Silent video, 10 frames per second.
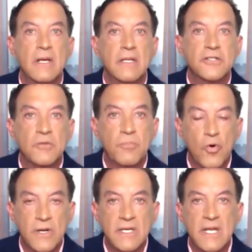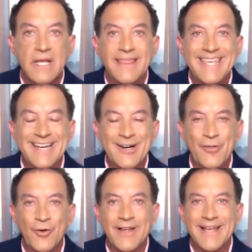supported the
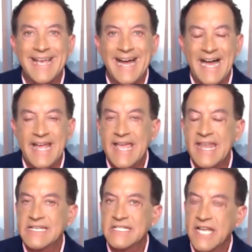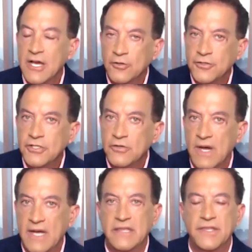other guy. And it tells you,
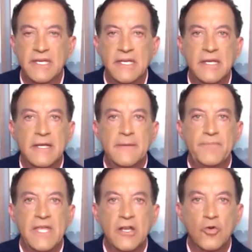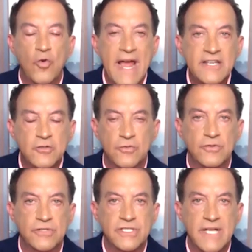I think, mm-hmm. in a
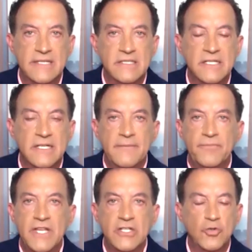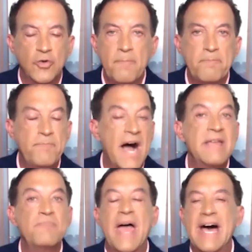grassroots sense, that Trump
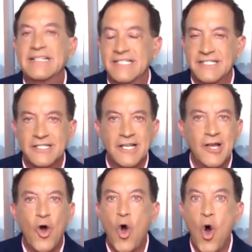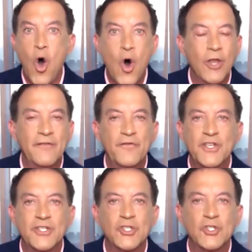bypasses all of
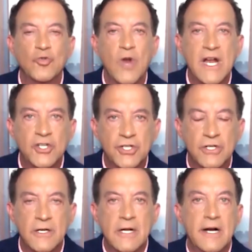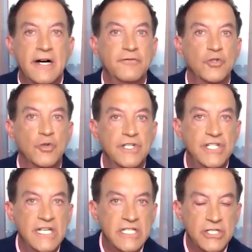the structure of
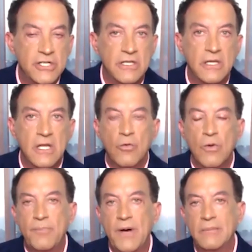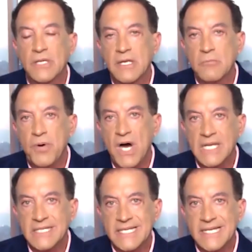traditional Republican
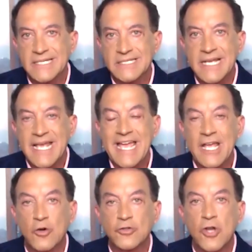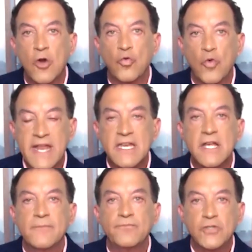politics and goes right
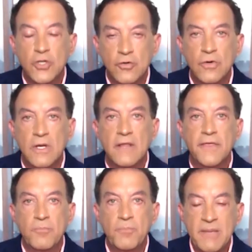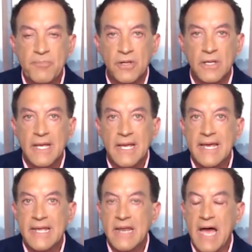to the people.
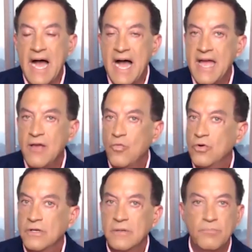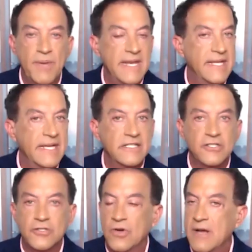And I wouldn't bet
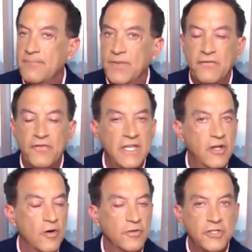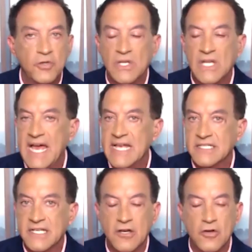against Trump if he goes to Alaska,